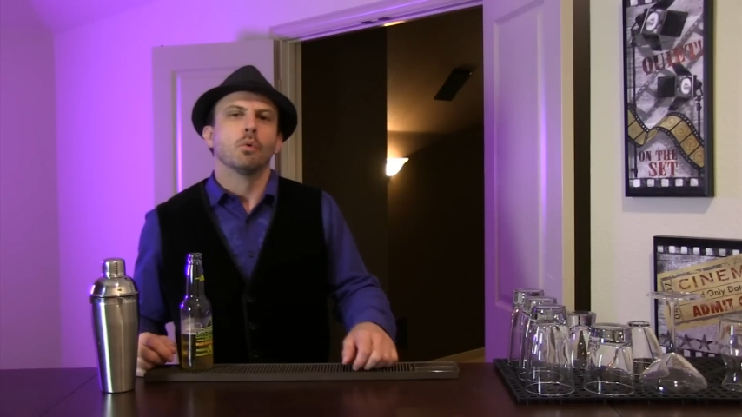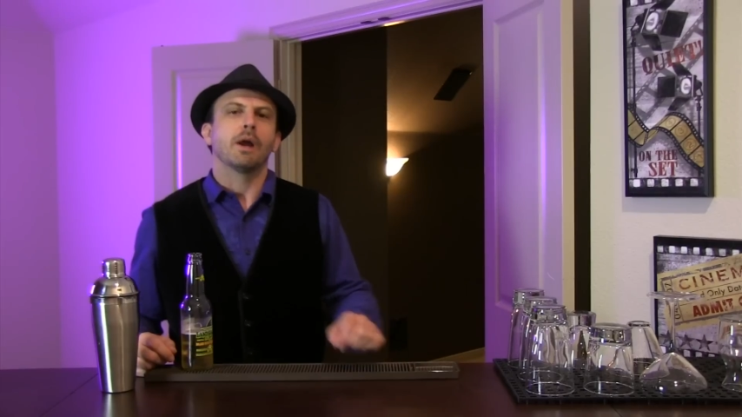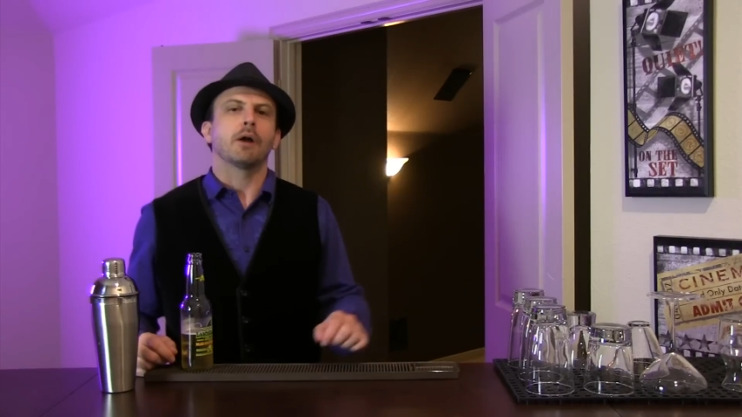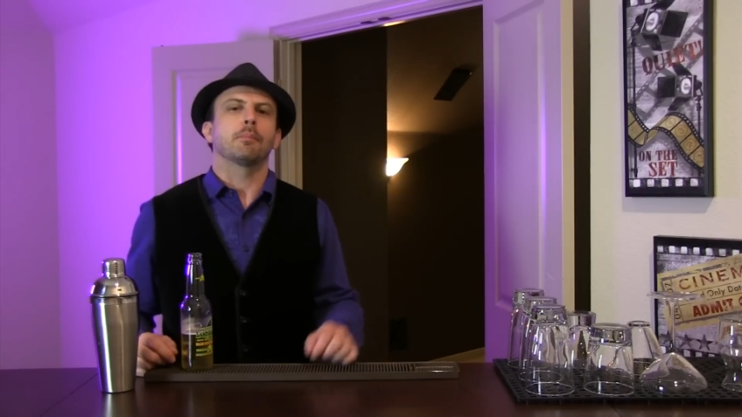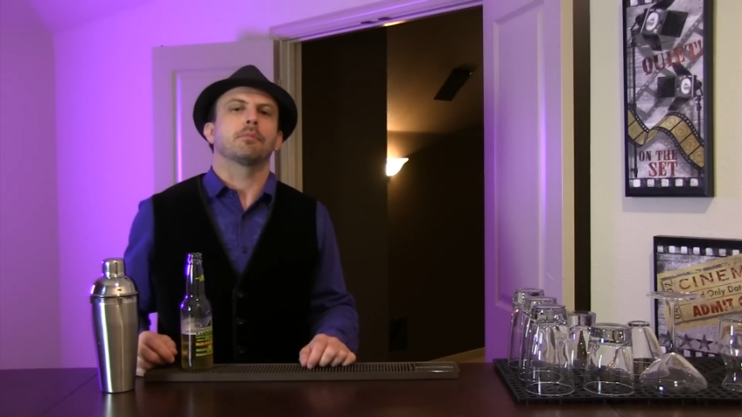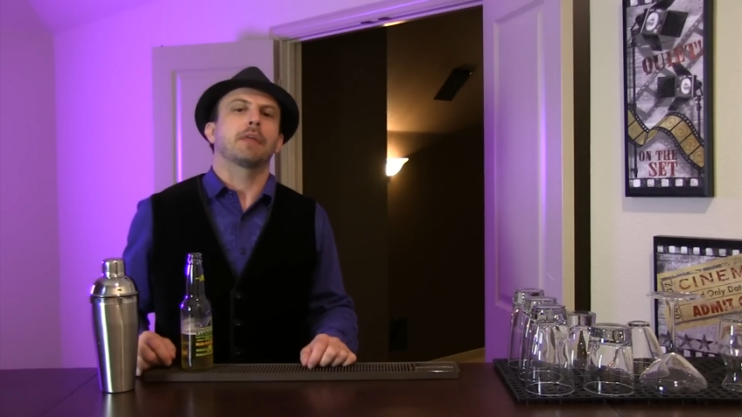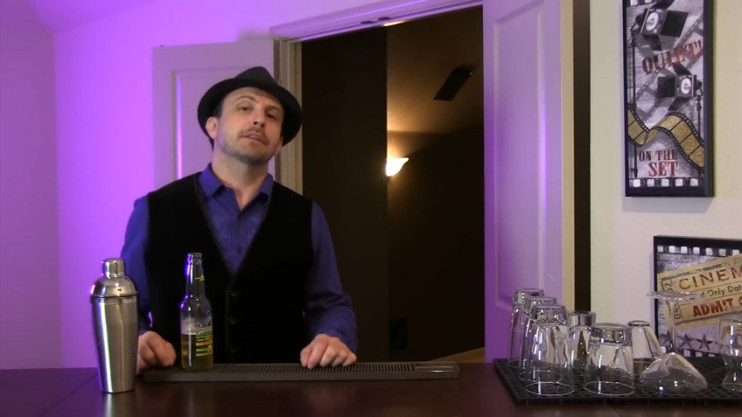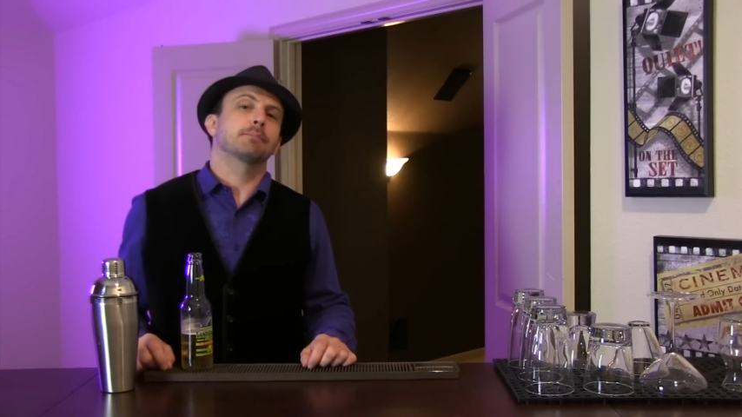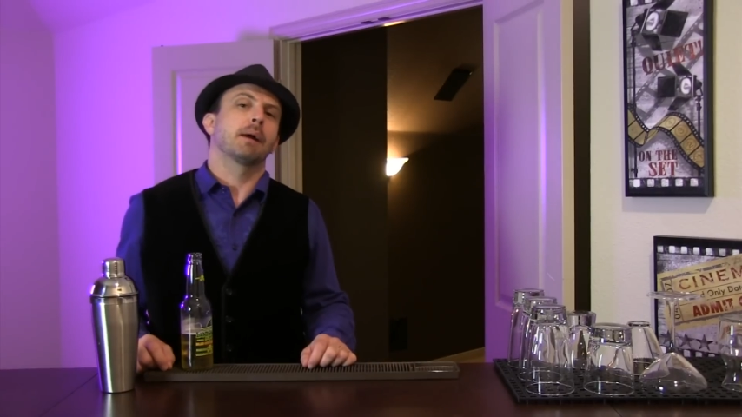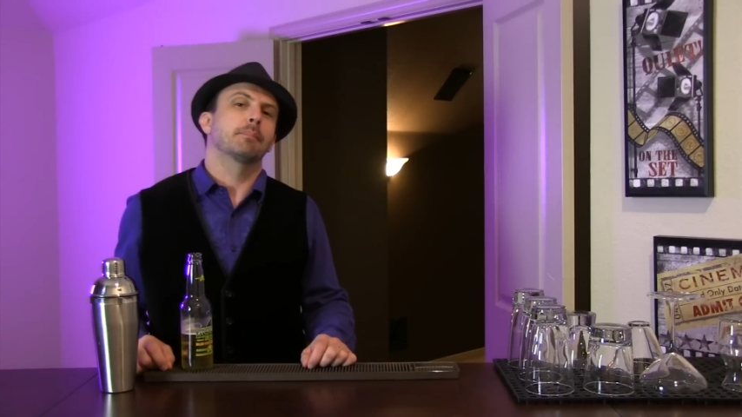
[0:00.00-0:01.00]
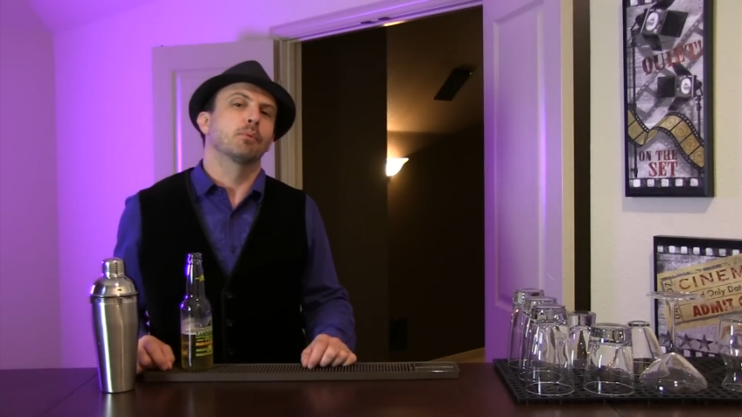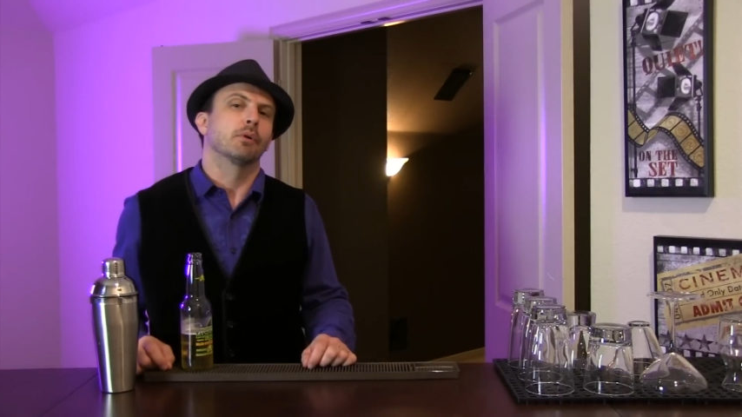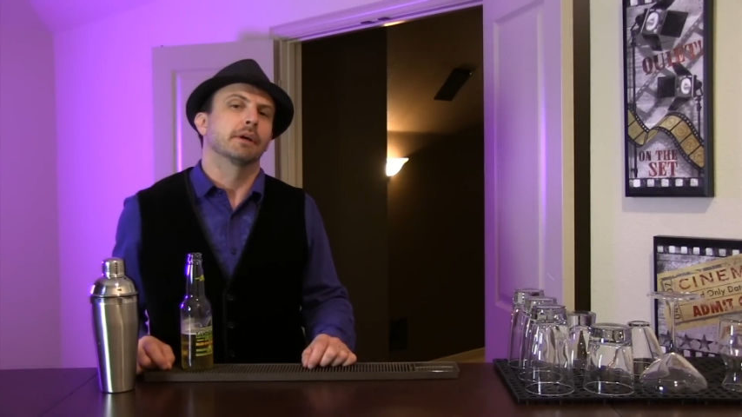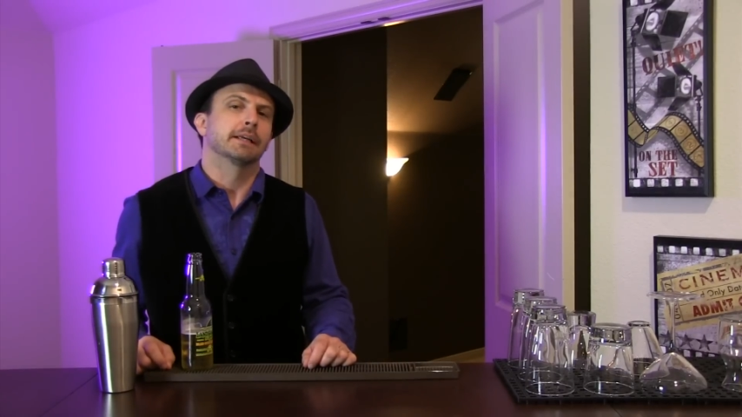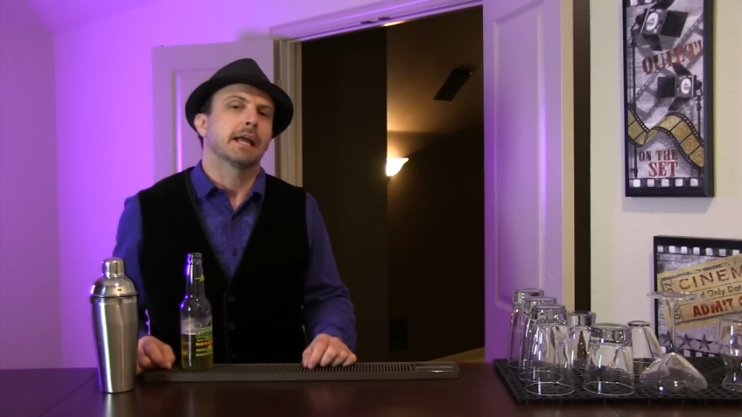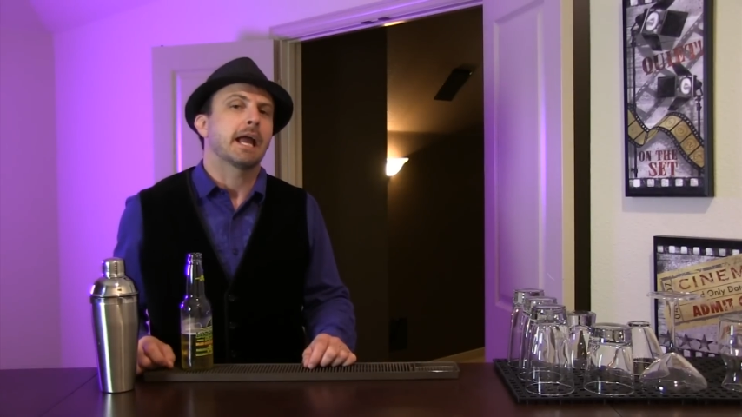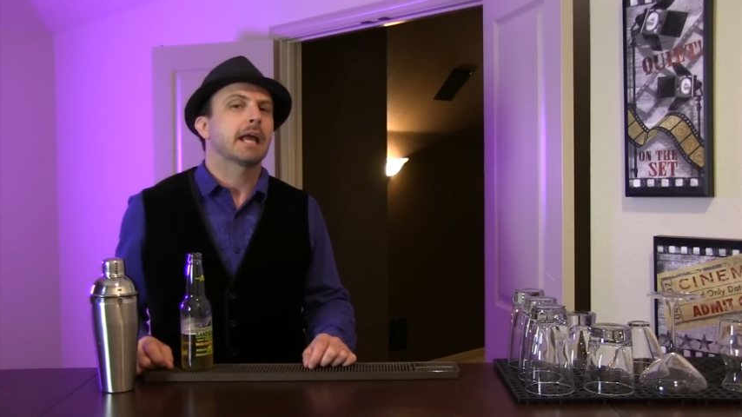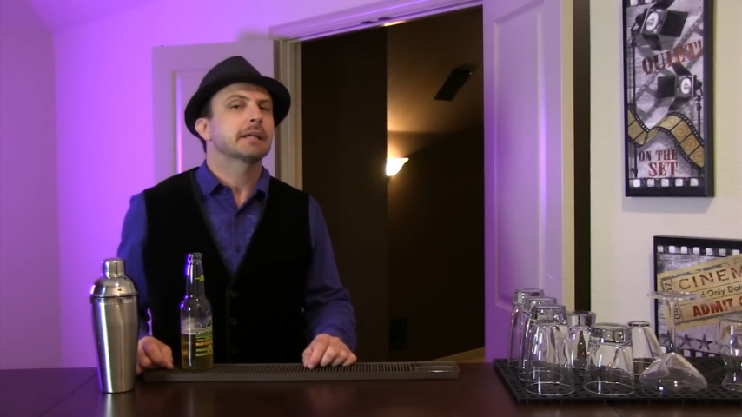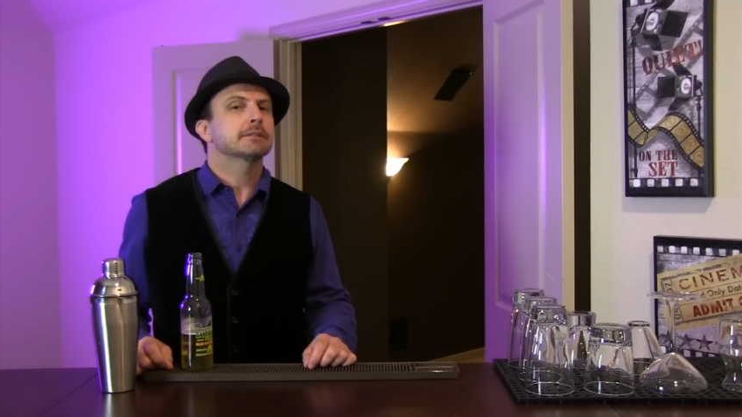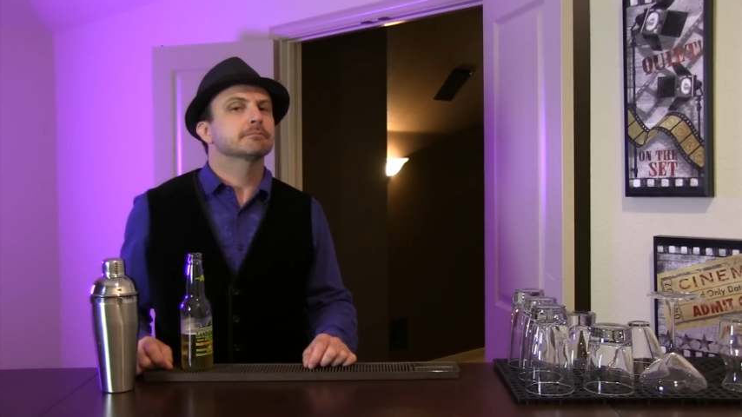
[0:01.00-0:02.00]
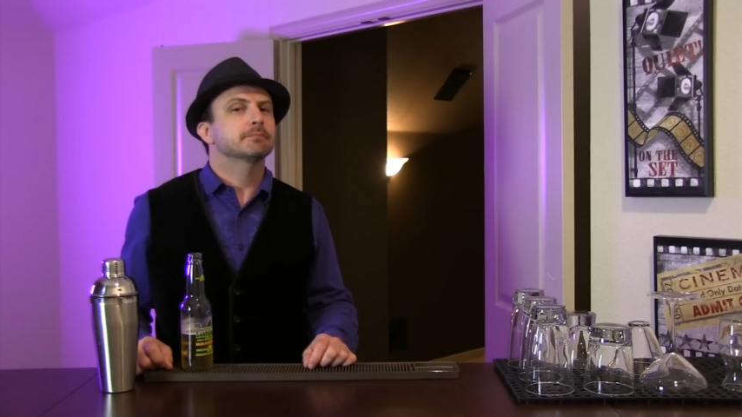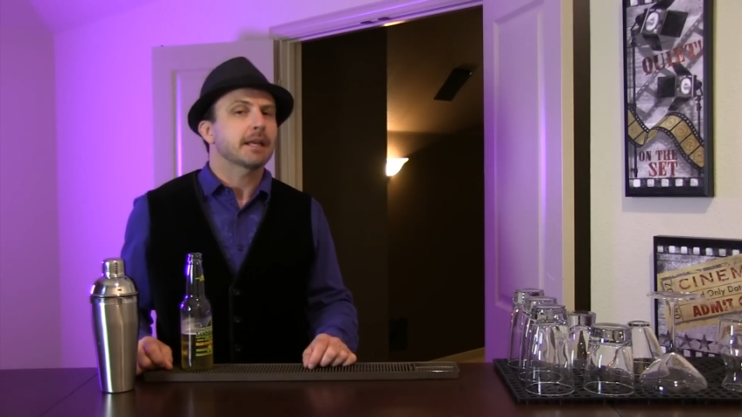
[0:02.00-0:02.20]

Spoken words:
Well, that's my boy, and